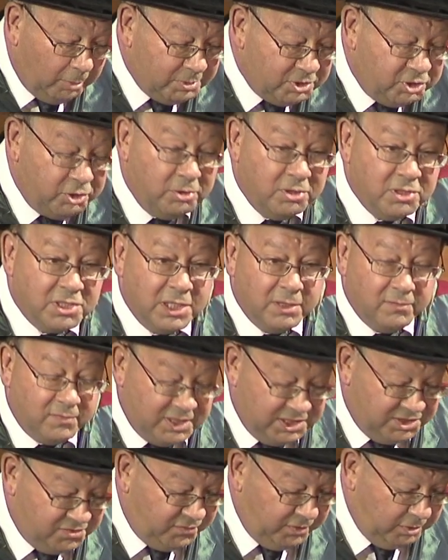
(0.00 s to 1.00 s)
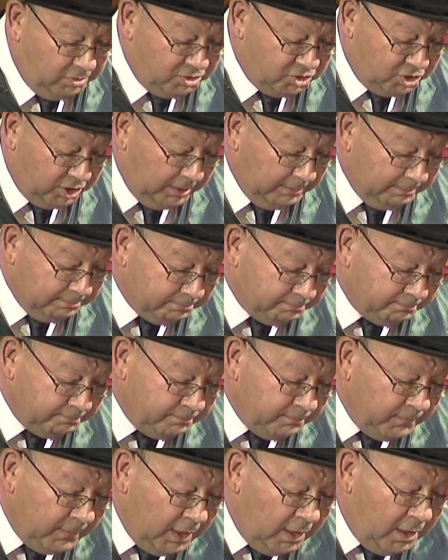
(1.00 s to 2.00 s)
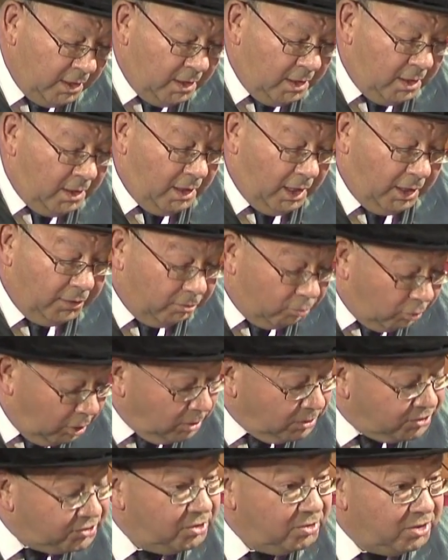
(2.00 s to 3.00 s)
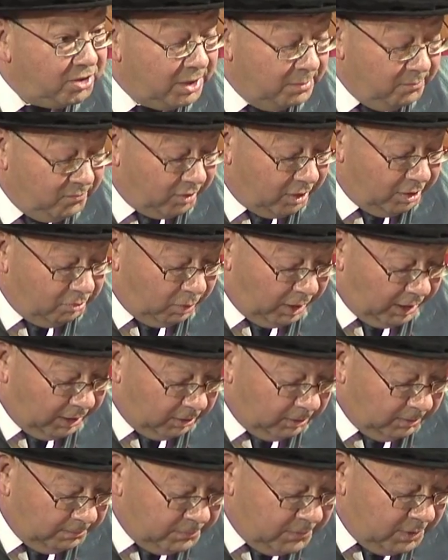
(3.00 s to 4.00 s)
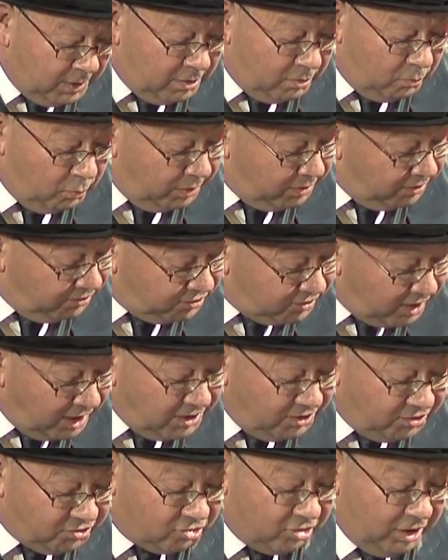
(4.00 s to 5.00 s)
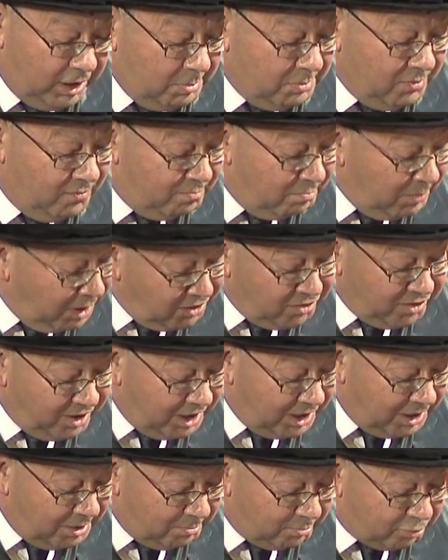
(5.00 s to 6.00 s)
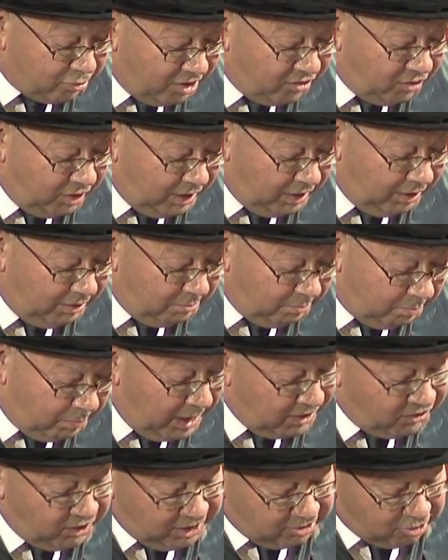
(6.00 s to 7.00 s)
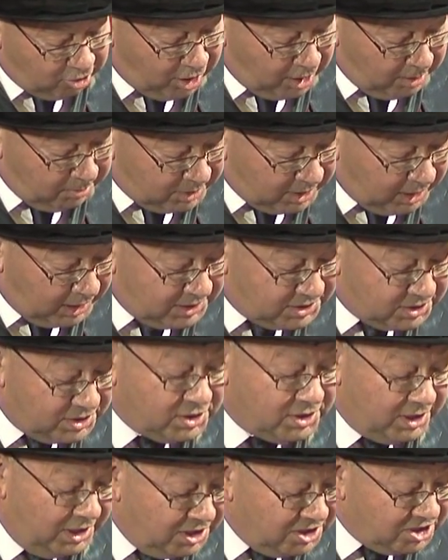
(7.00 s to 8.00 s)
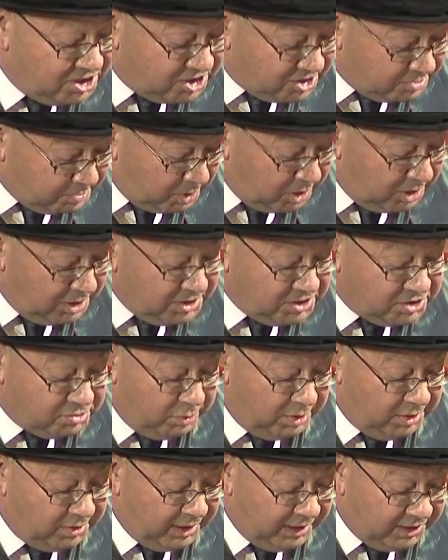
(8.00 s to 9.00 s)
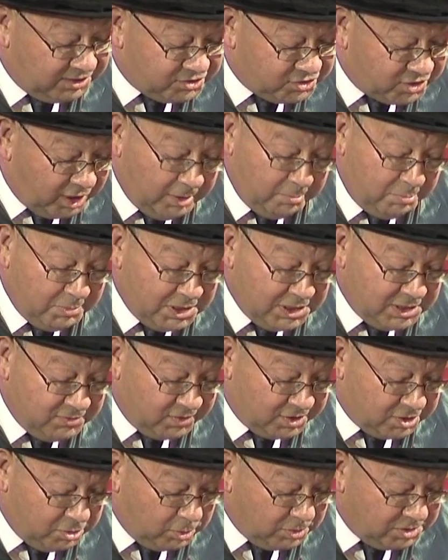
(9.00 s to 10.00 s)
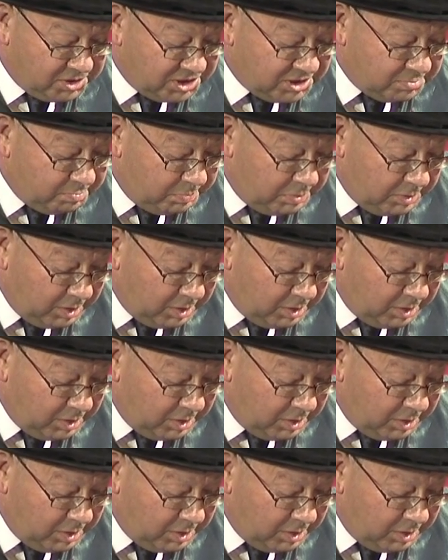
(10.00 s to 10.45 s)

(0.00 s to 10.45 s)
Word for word: the opportunity of his future. And the role suited him very well, with the steady stream of mundane, petty, petty crime cases interspersed with the excitement of a court